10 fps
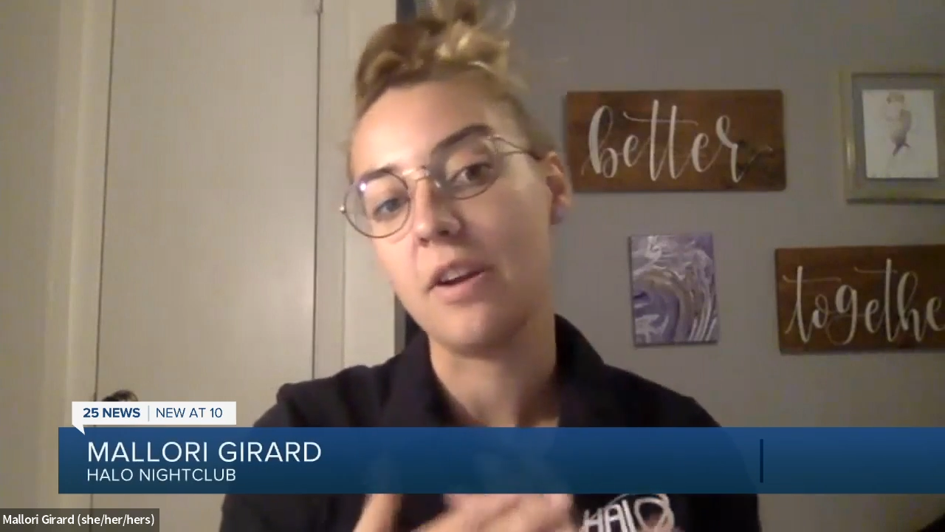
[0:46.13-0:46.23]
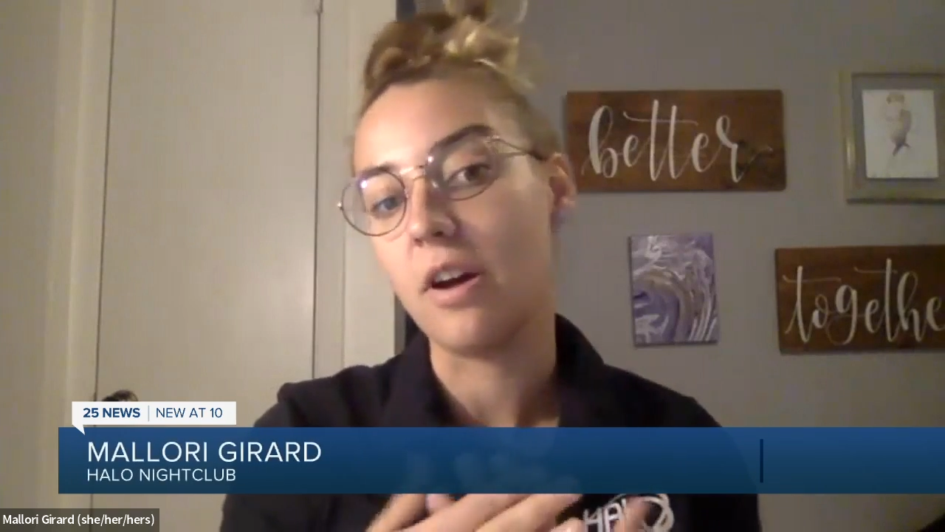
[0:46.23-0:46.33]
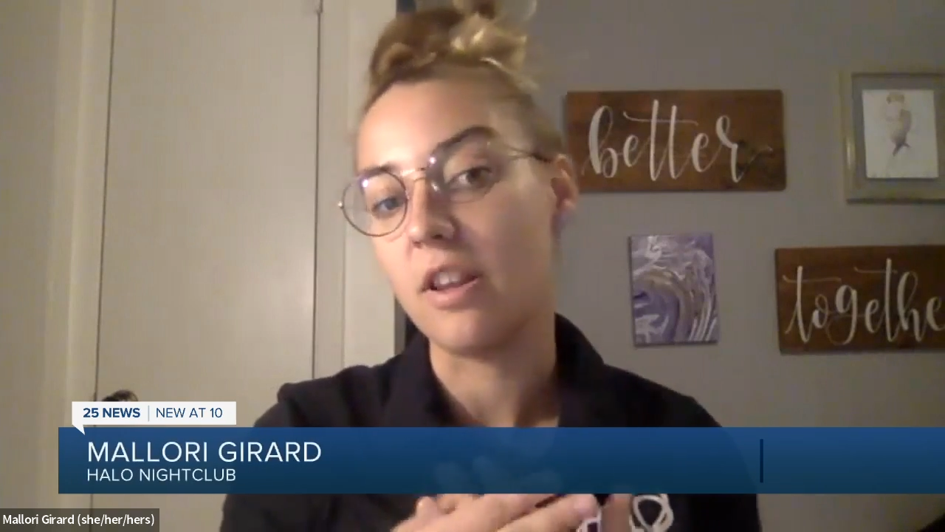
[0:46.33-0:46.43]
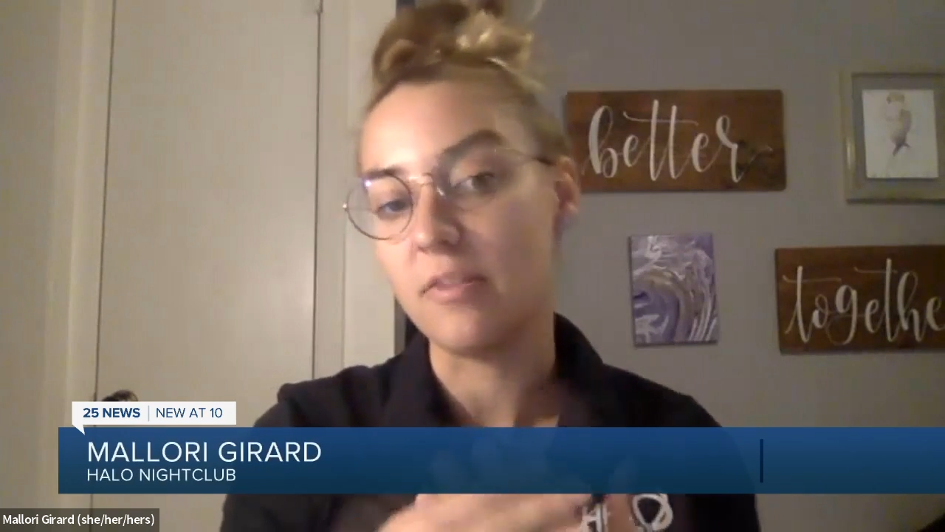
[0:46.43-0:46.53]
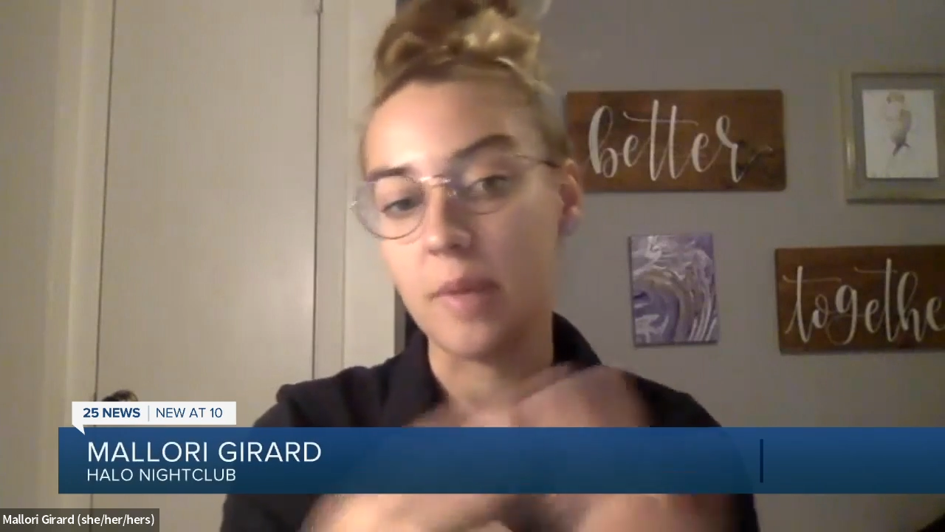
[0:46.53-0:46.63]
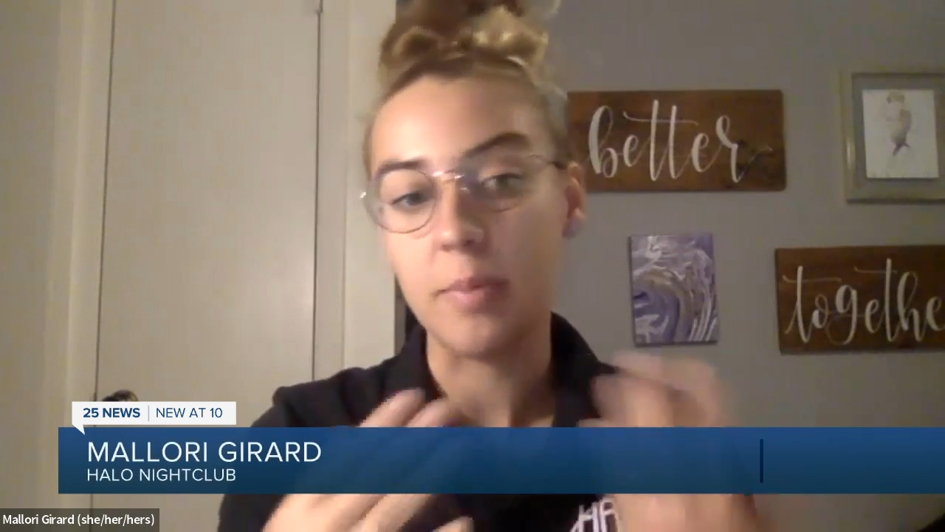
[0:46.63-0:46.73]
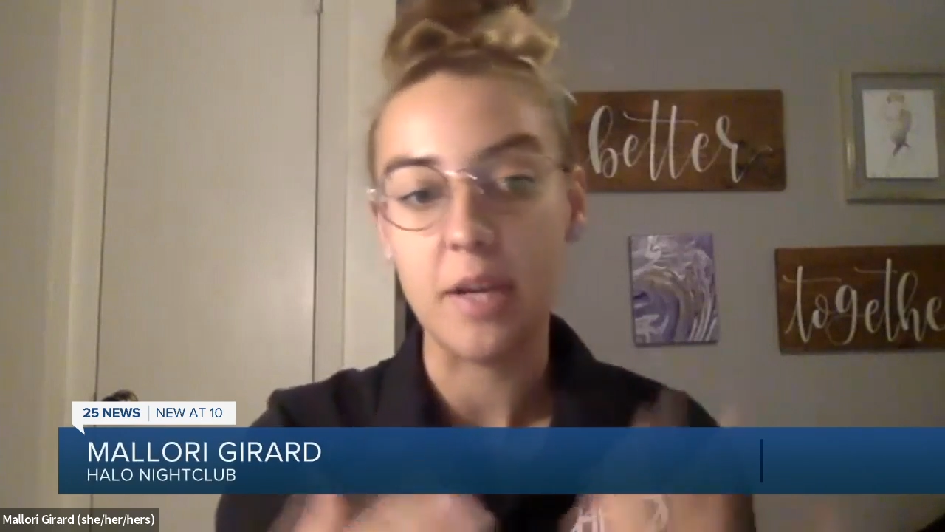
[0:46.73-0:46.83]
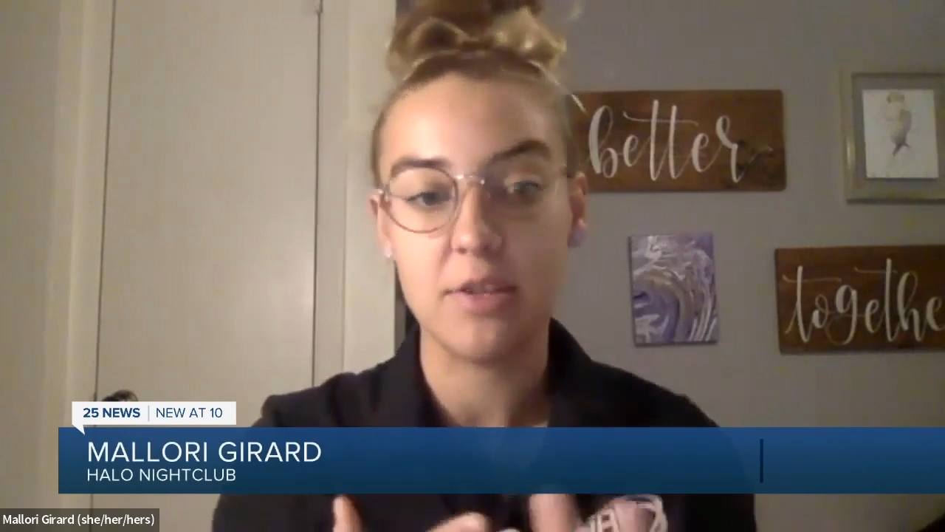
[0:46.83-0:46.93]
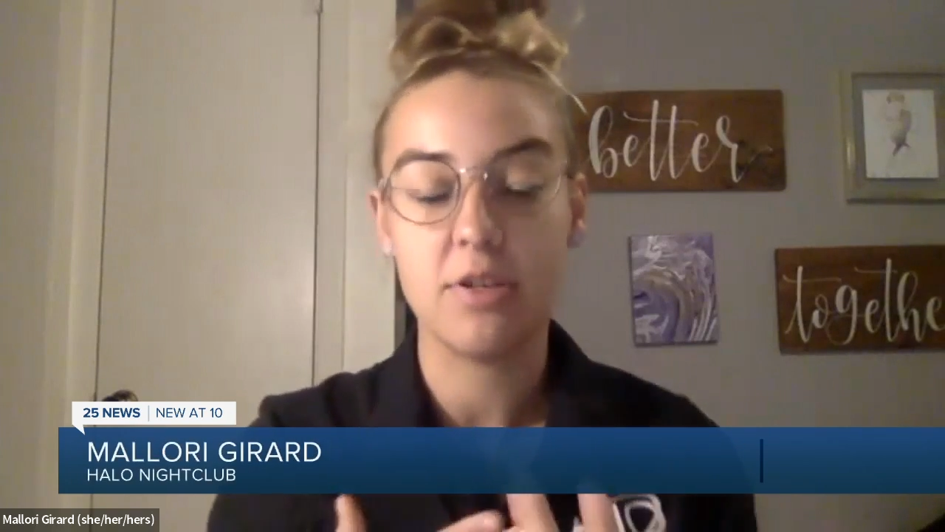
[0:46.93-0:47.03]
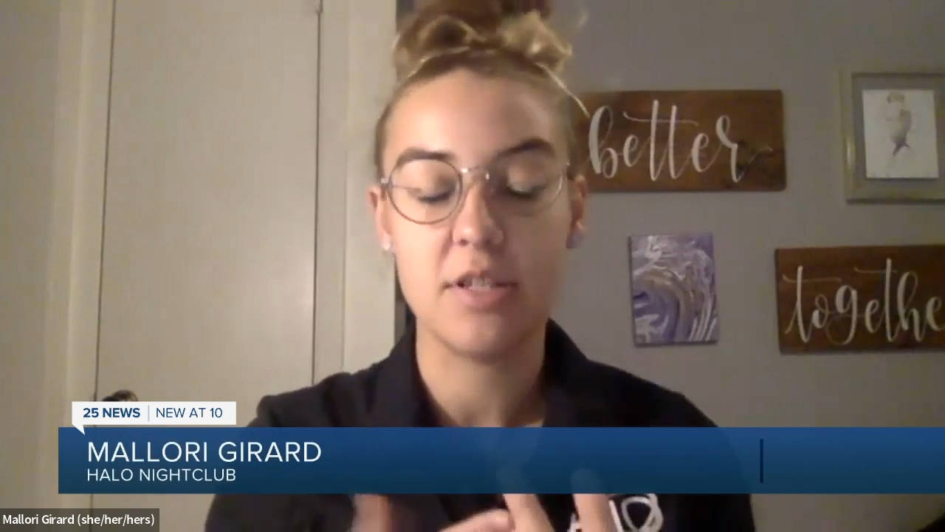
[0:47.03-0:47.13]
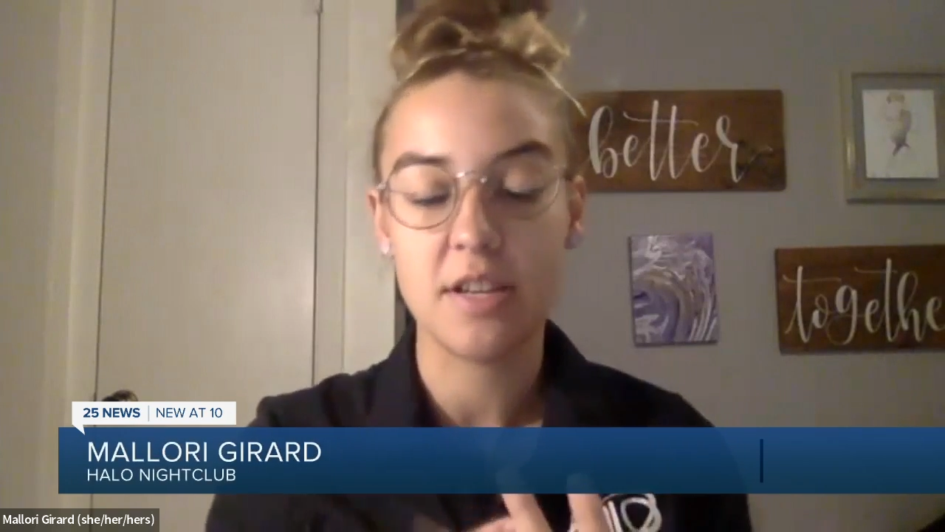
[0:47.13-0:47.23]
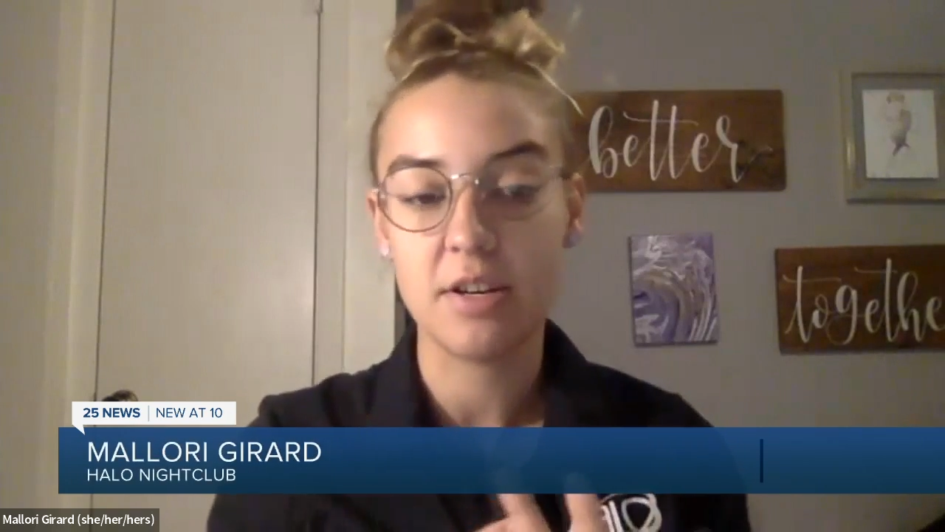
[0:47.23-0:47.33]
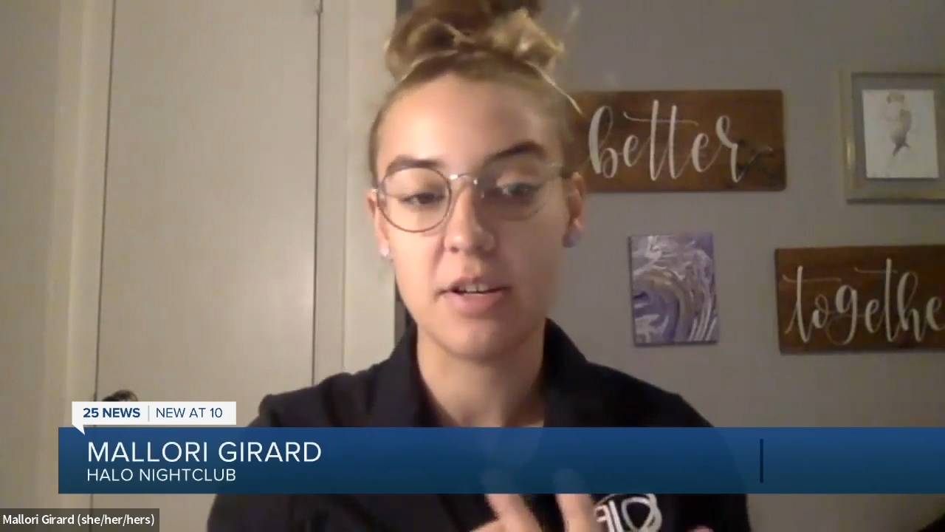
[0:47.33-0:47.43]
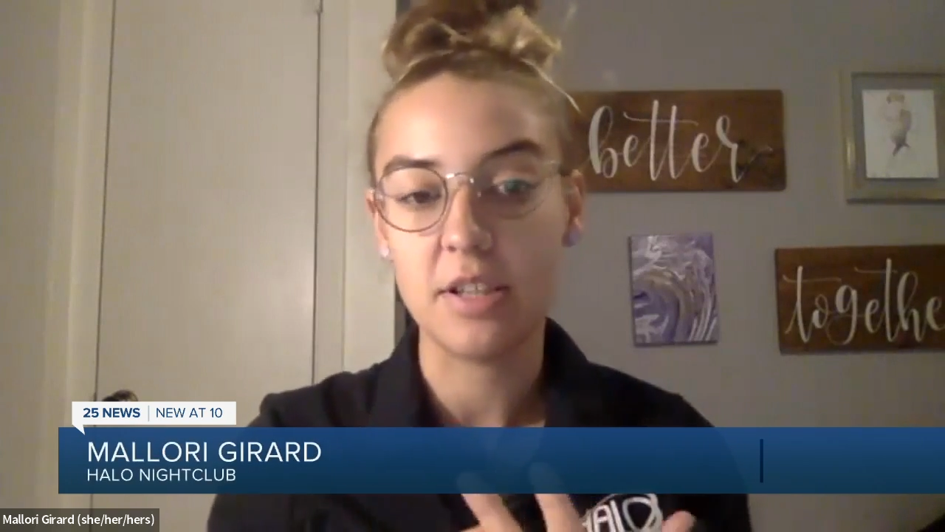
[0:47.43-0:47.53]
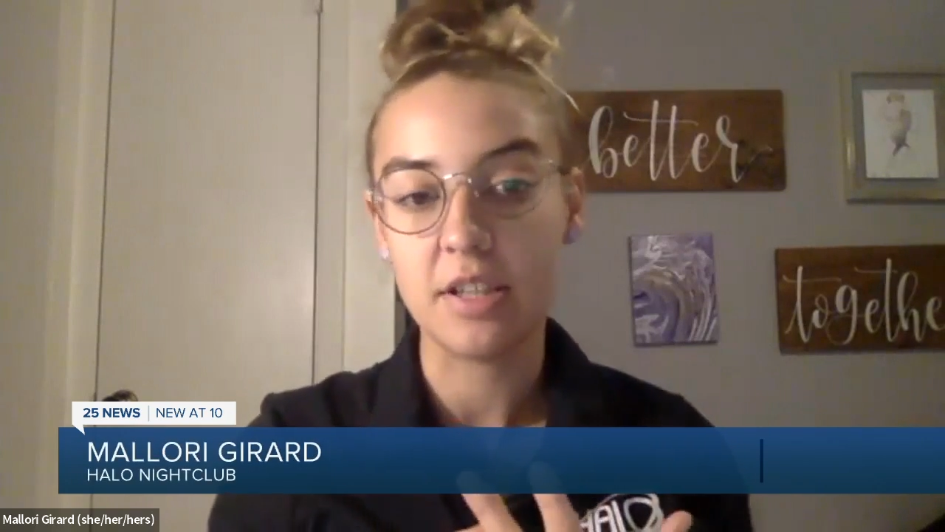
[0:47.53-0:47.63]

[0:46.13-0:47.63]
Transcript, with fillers: and all of my patrons that are in the